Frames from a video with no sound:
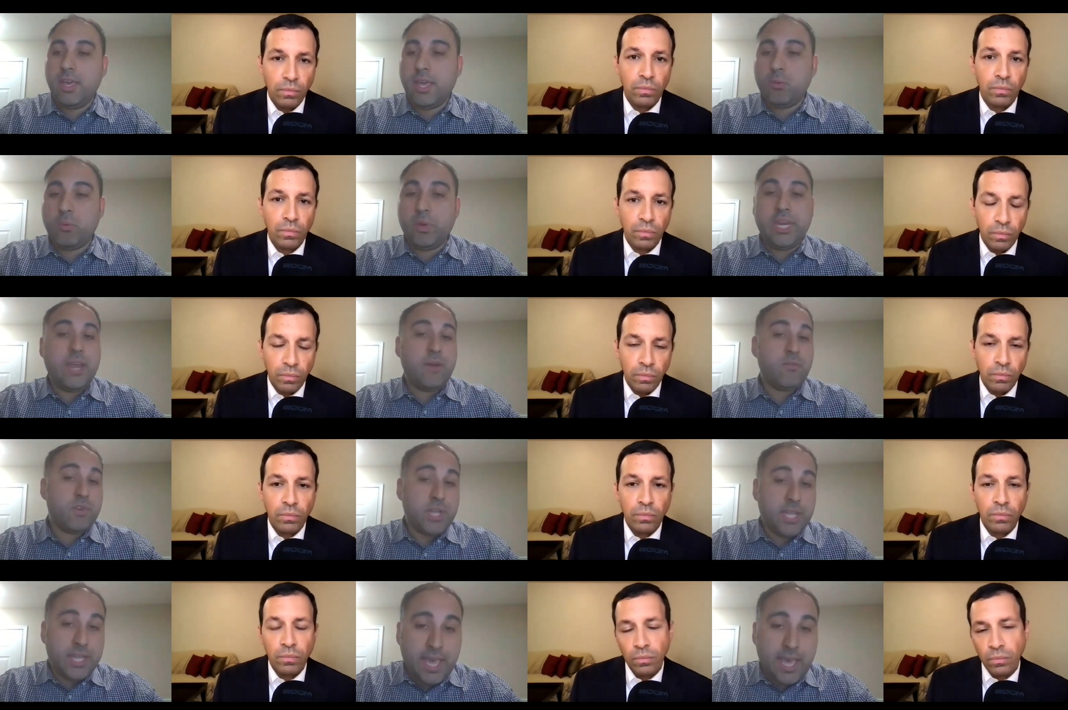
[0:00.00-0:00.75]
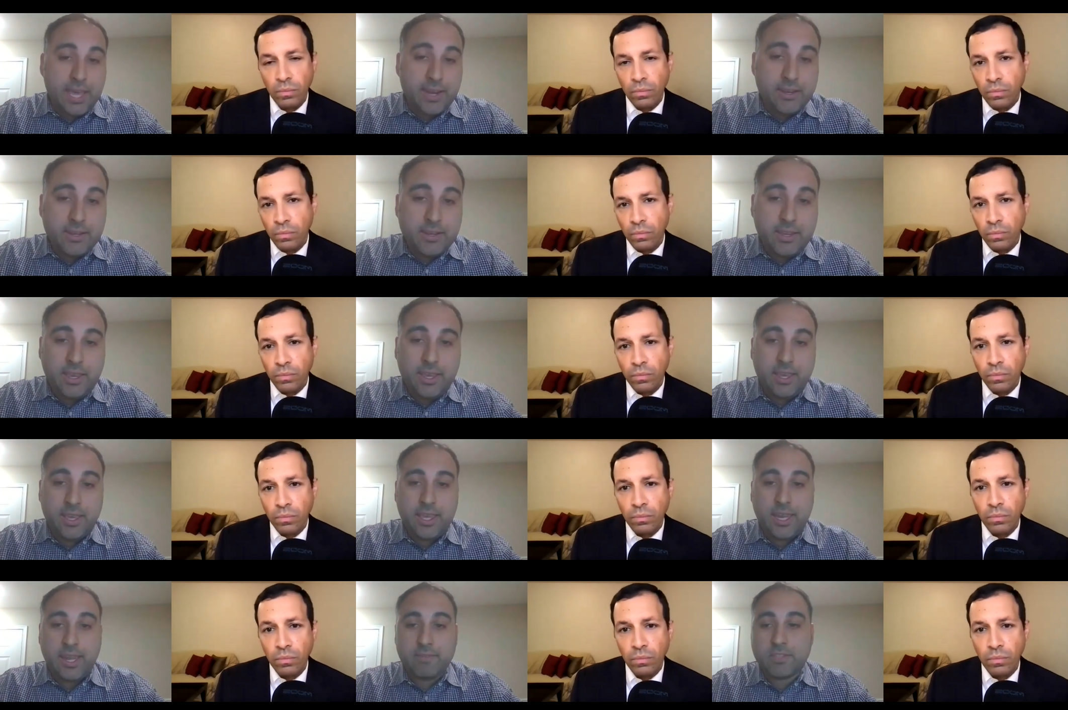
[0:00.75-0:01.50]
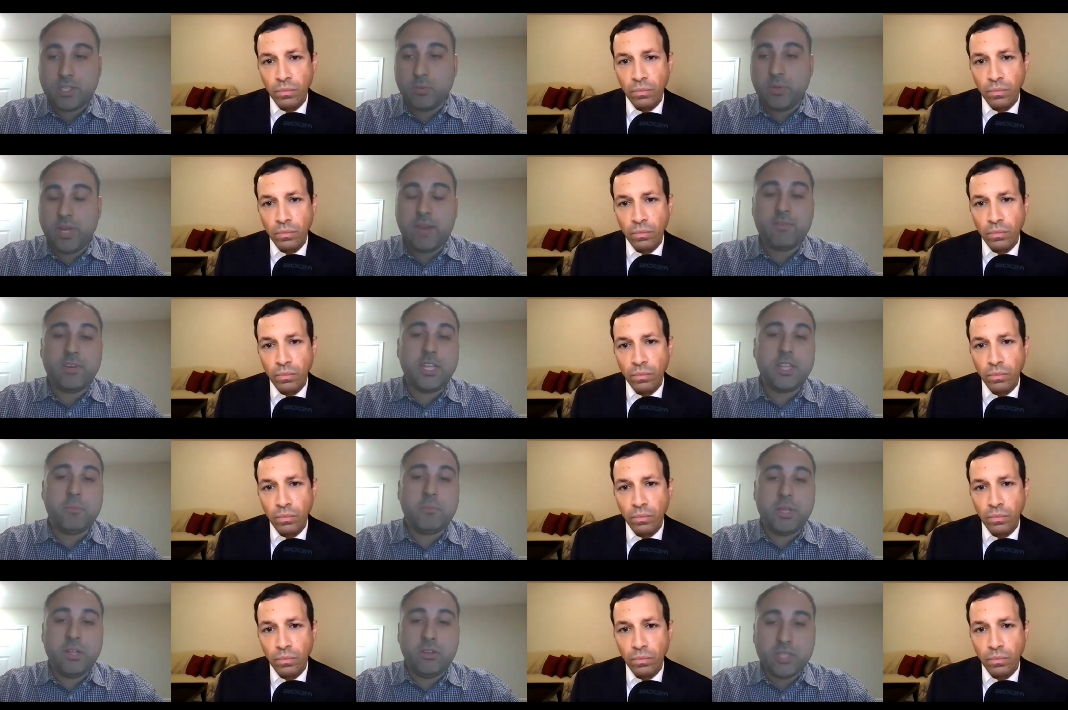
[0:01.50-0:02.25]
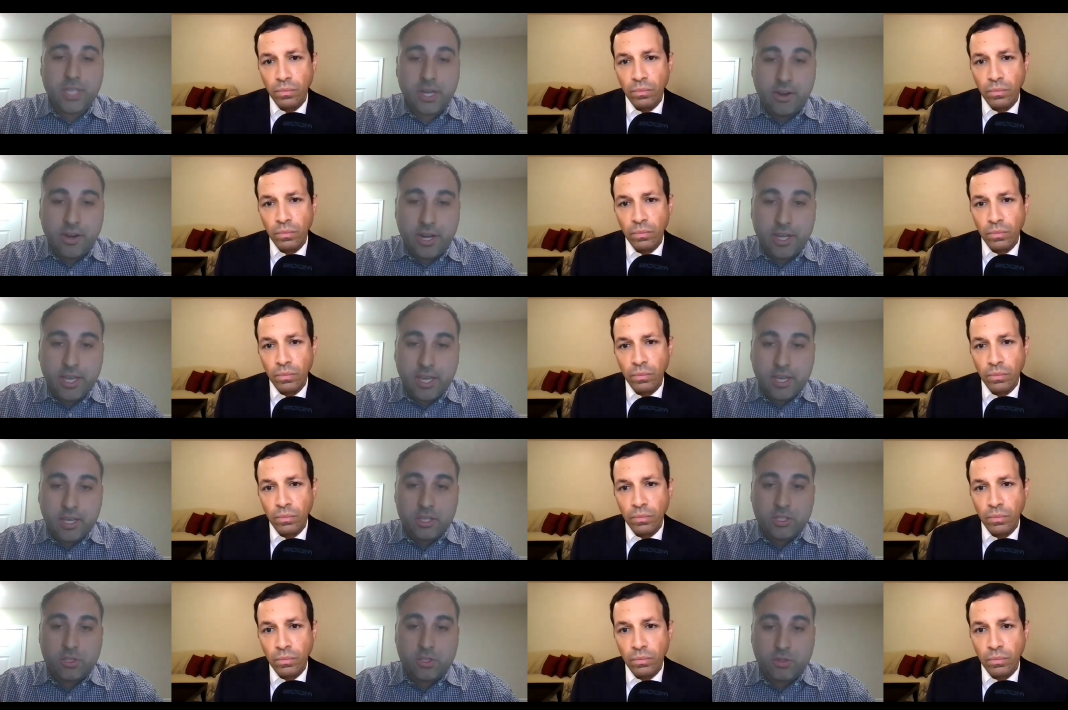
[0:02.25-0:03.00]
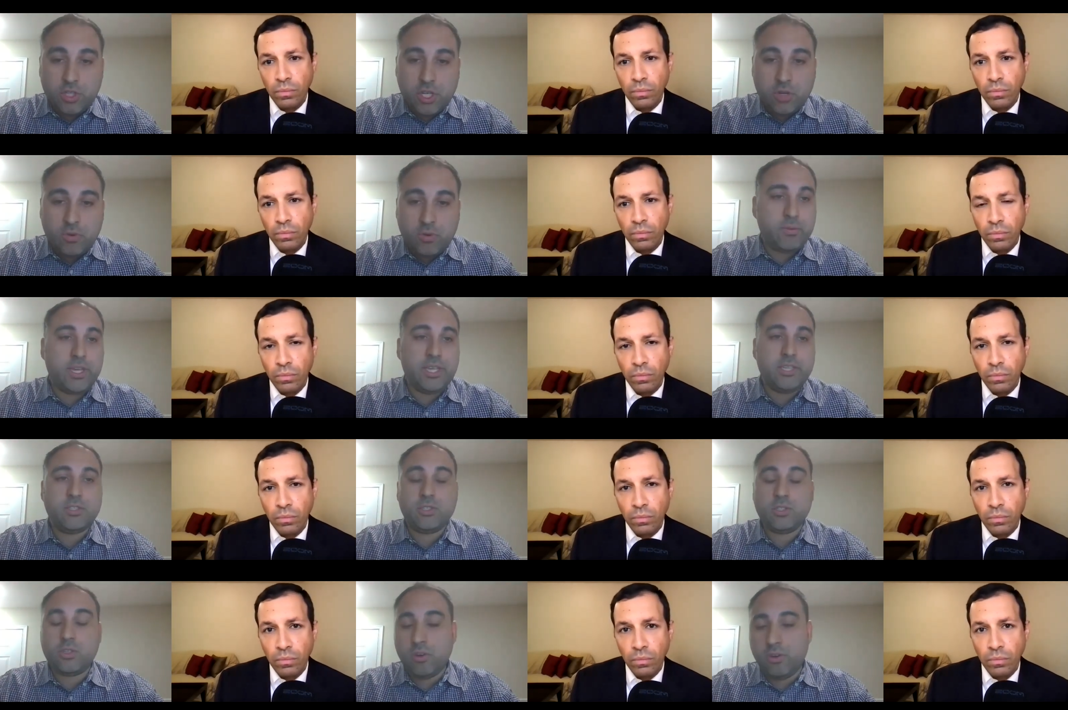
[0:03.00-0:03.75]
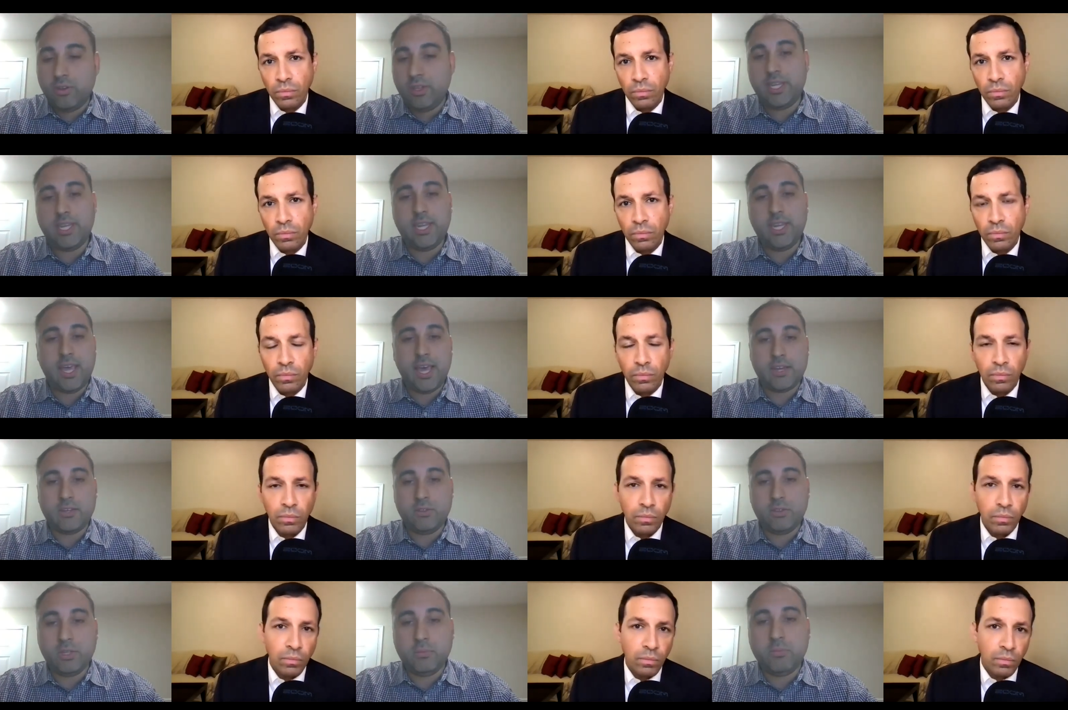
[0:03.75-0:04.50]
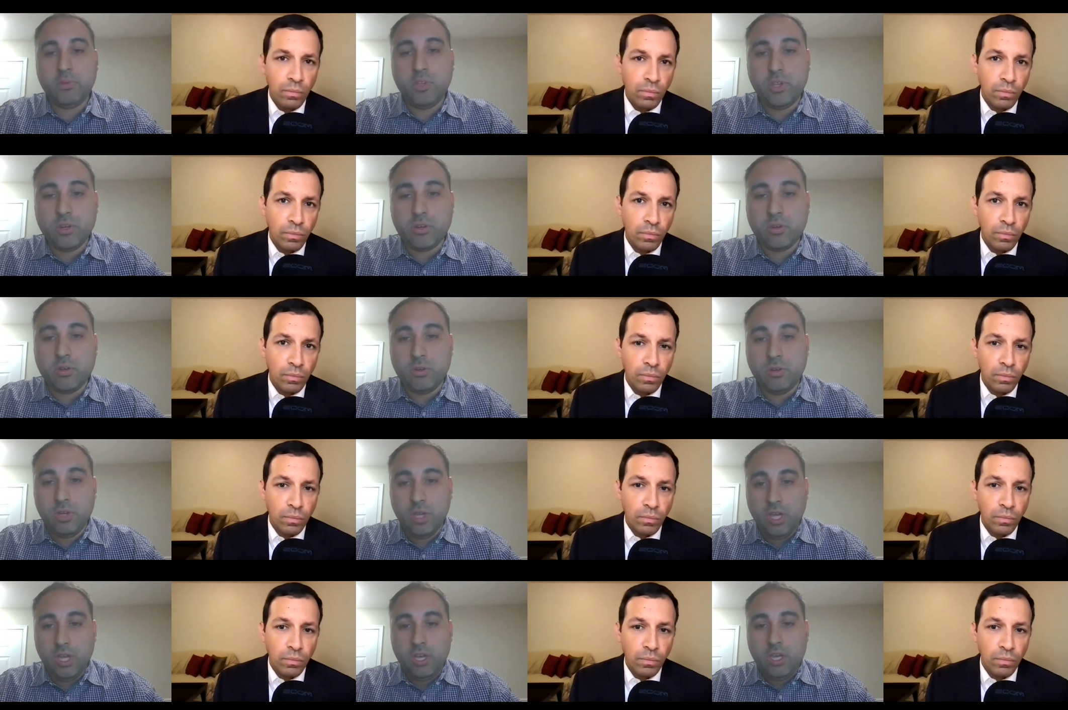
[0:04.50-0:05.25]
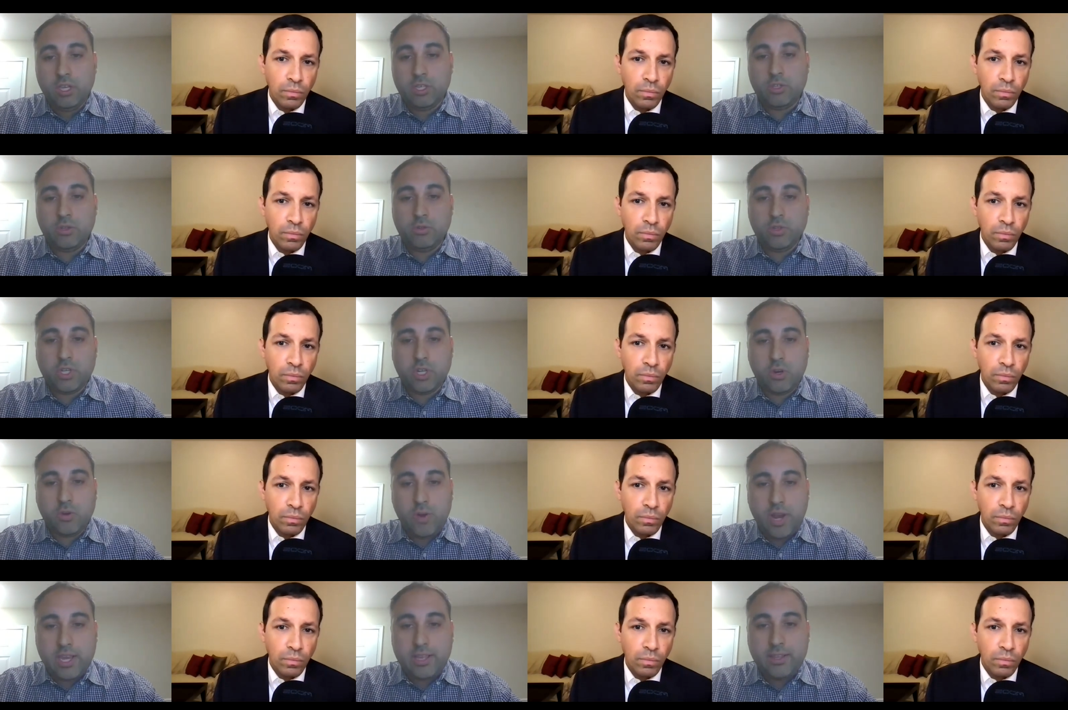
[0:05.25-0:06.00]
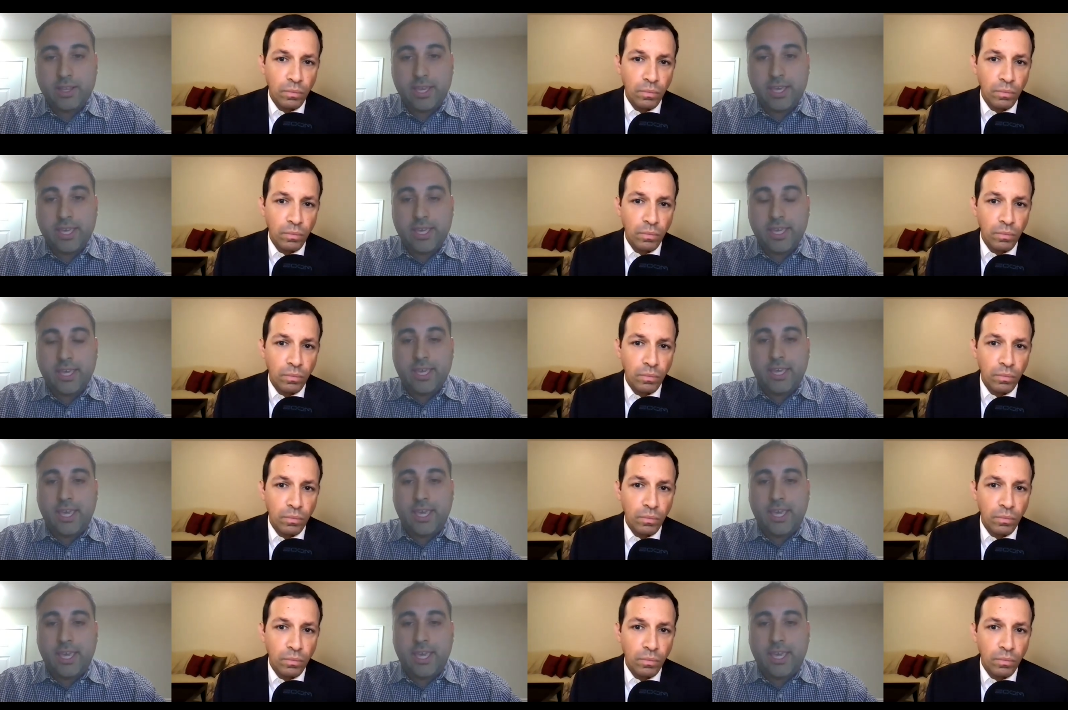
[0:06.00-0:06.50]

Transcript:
Speaker 1: And we never did that. You know, so we never did the military solution and we certainly did not do the political solution correctly.